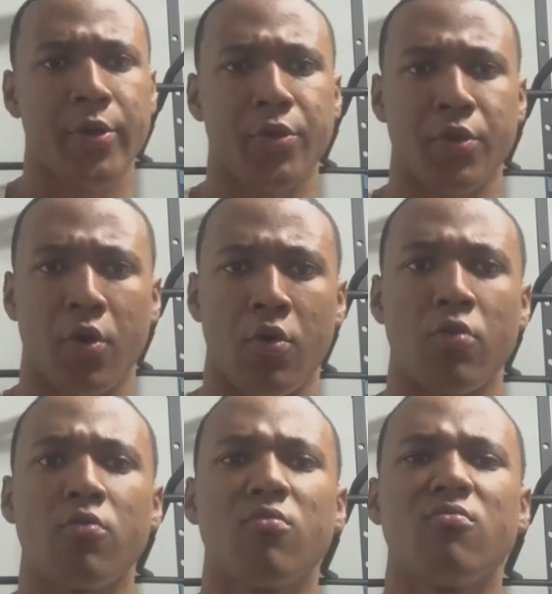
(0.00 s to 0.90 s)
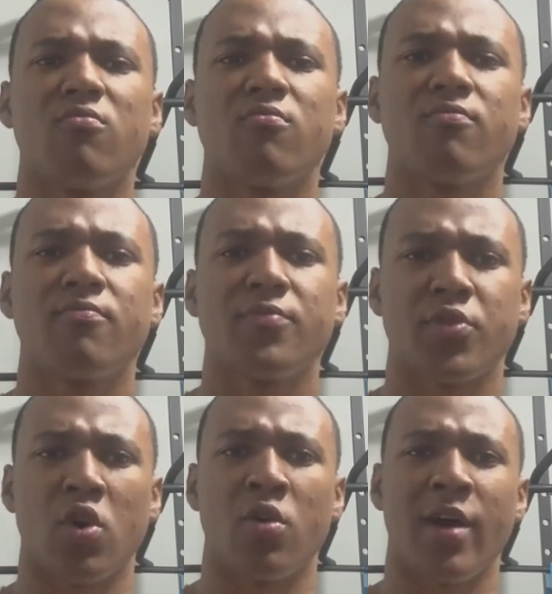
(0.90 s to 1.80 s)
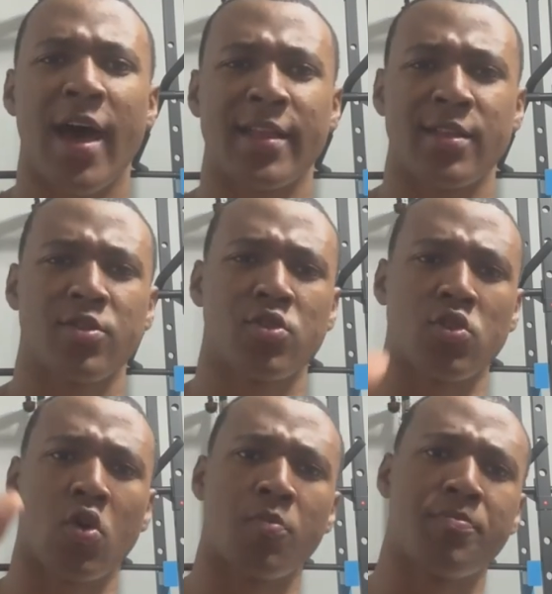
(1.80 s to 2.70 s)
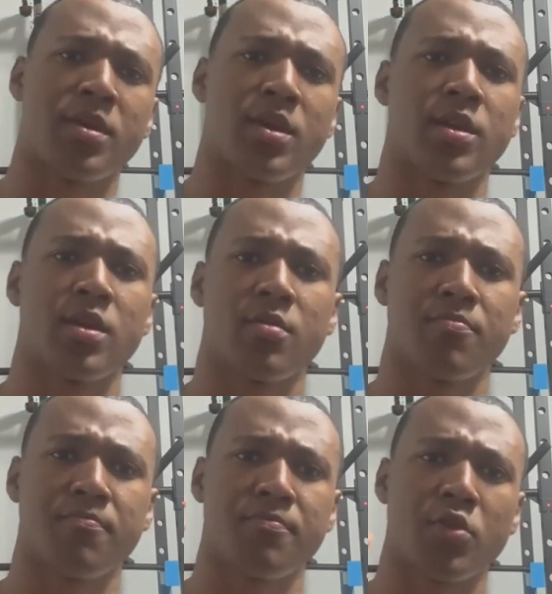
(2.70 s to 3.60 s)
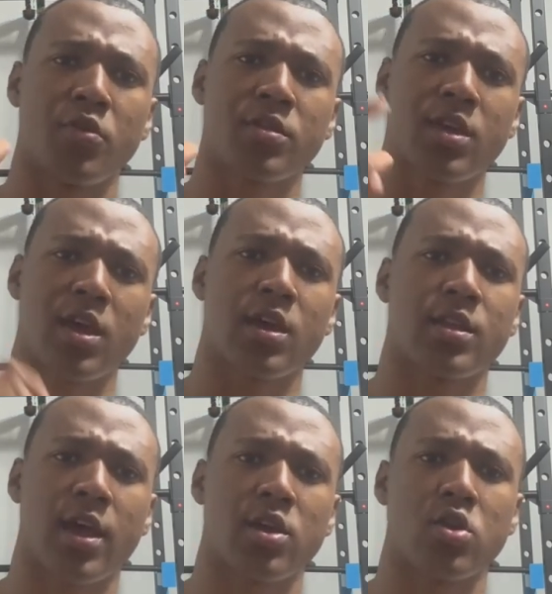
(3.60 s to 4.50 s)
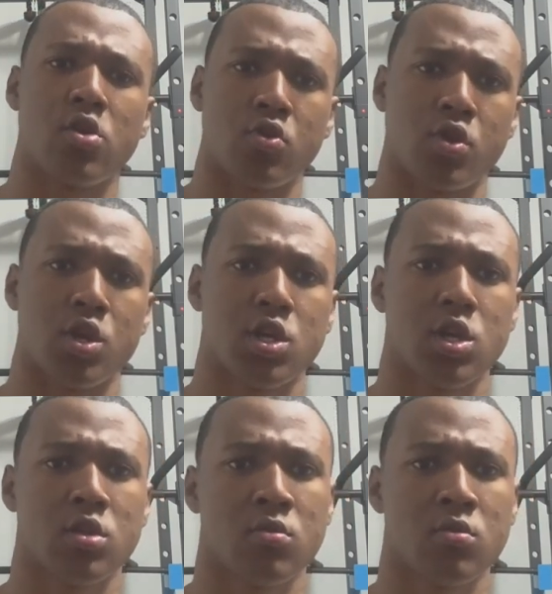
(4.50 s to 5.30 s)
don't don't act, don't be, don't say that you're a Christian